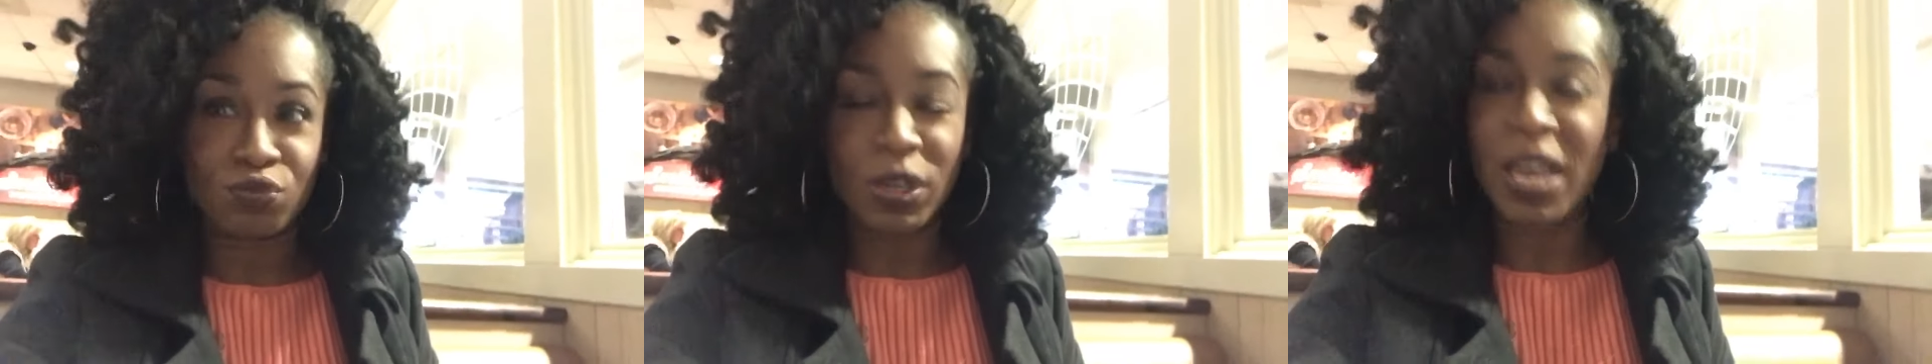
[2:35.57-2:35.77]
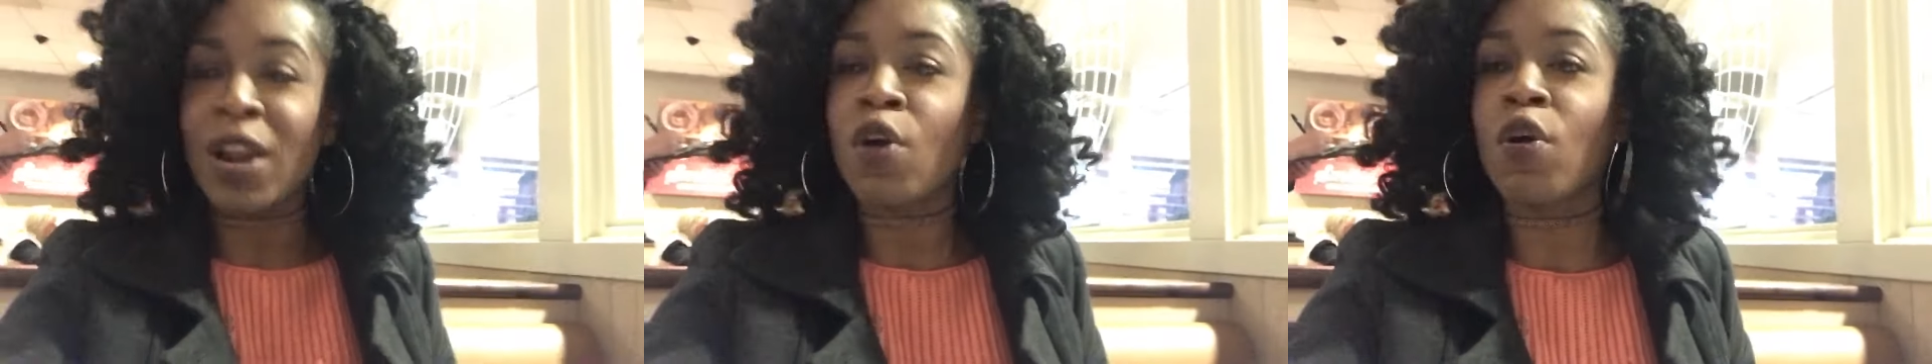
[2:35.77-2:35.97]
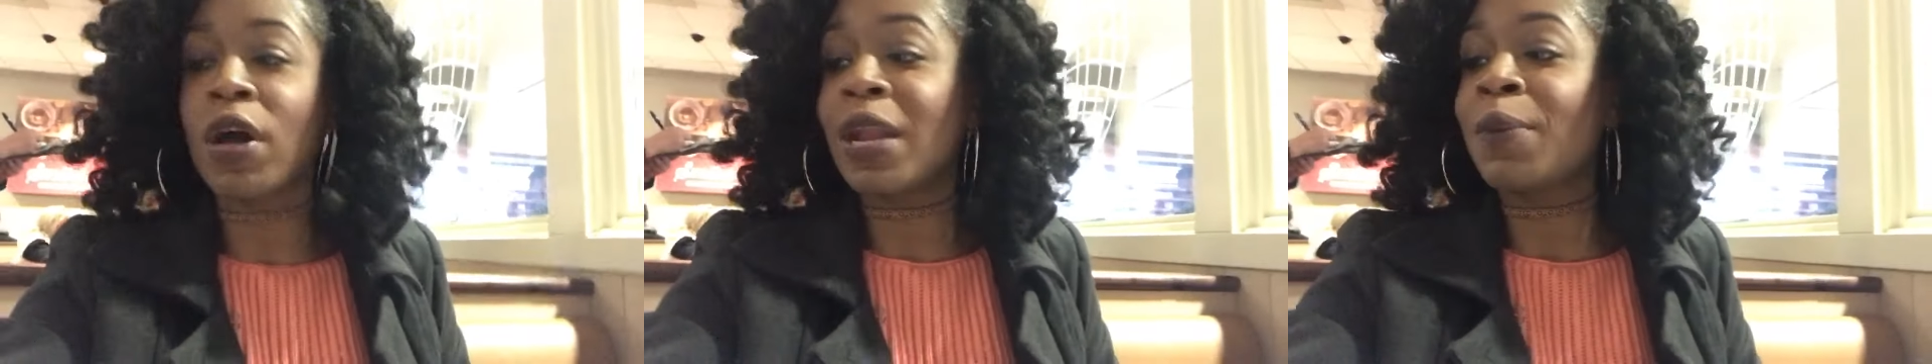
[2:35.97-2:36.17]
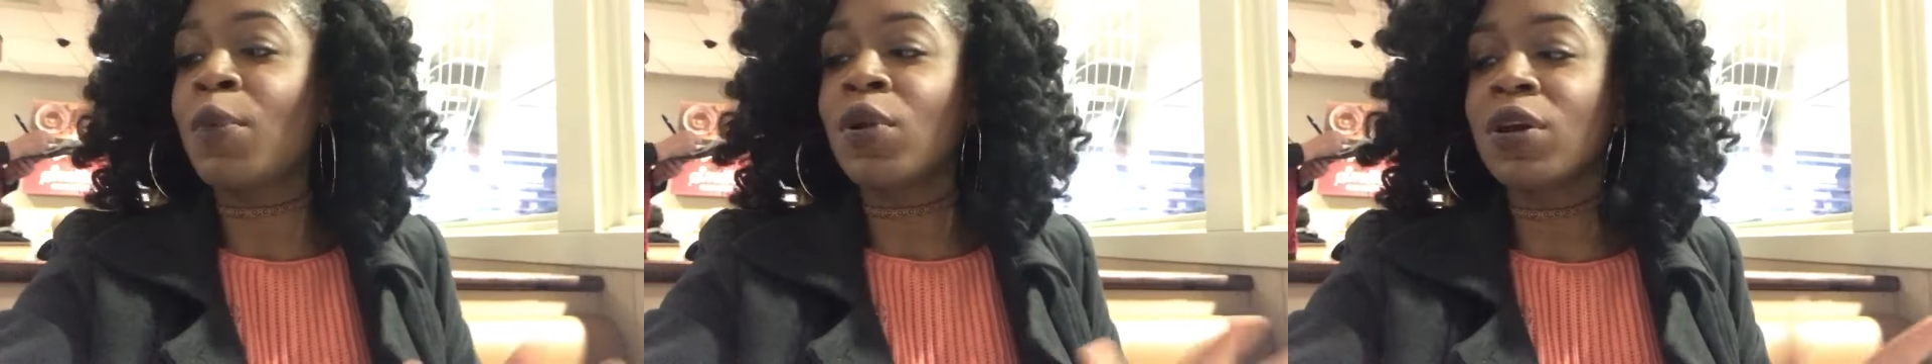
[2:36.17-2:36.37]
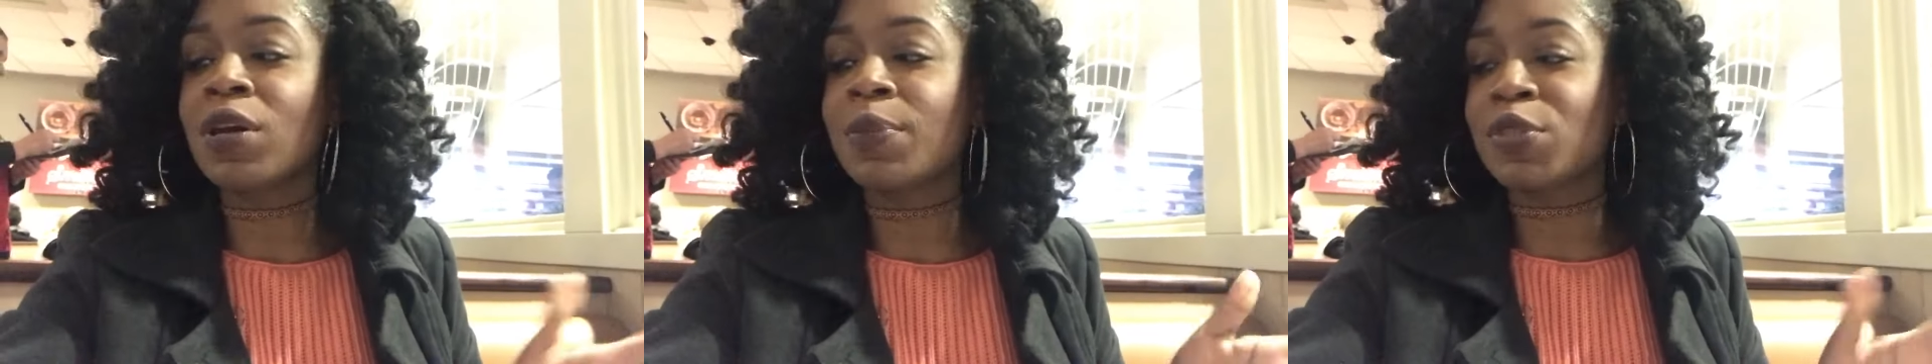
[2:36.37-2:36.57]
And I'm
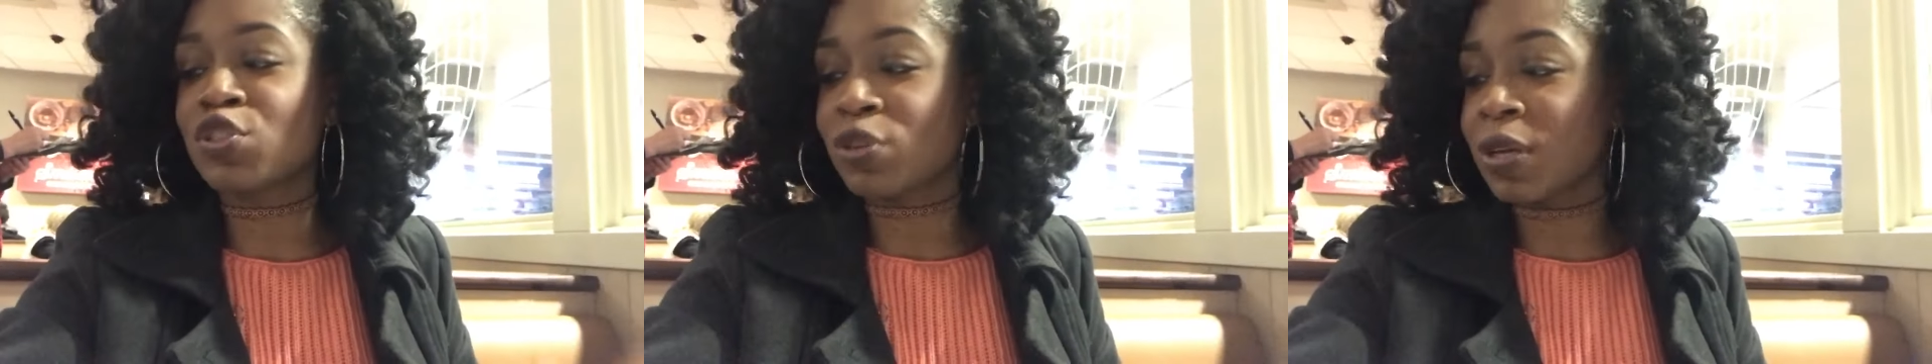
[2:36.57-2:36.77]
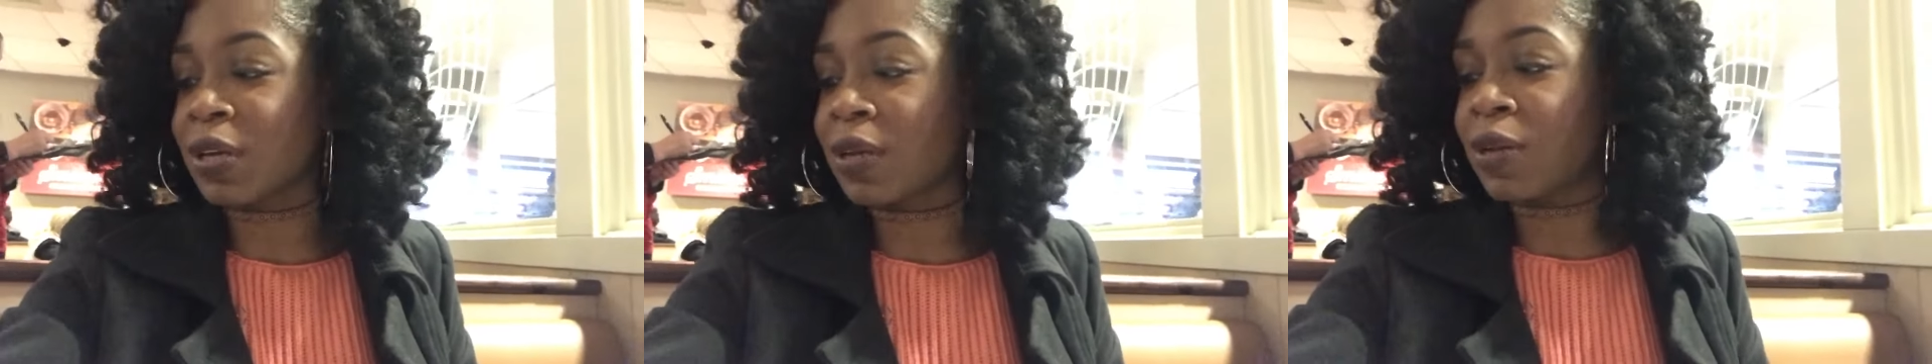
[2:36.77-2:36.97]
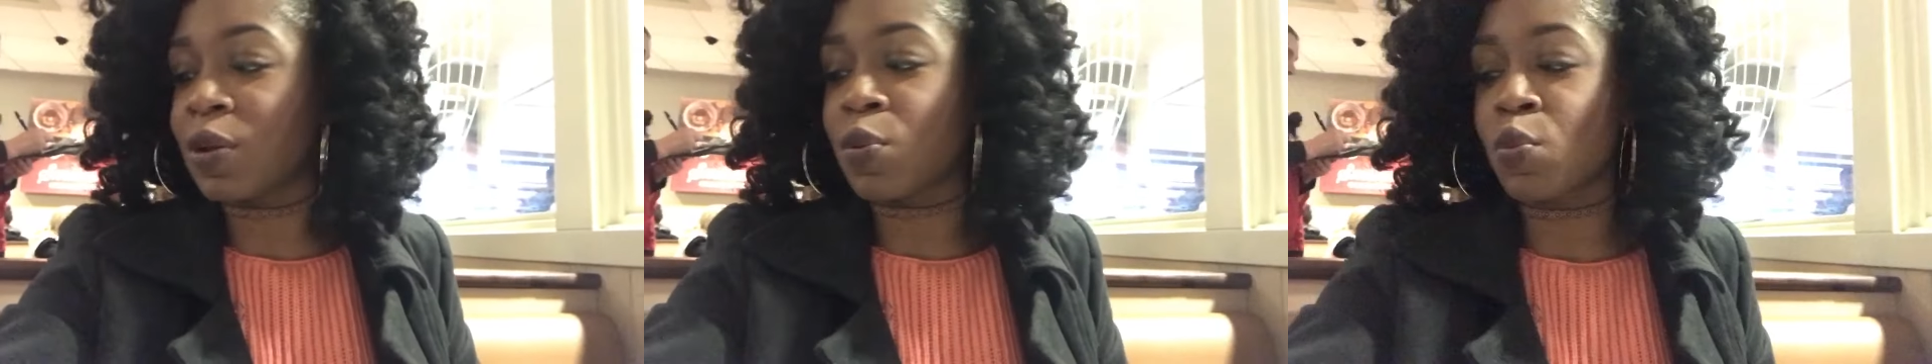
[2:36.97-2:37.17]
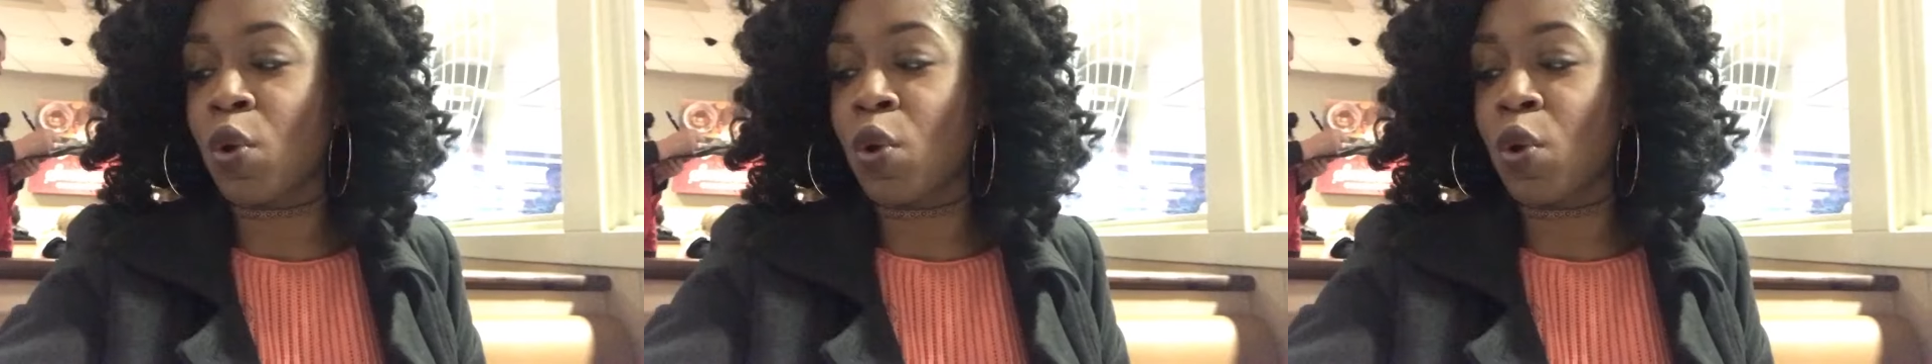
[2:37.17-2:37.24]
only gonna be drinking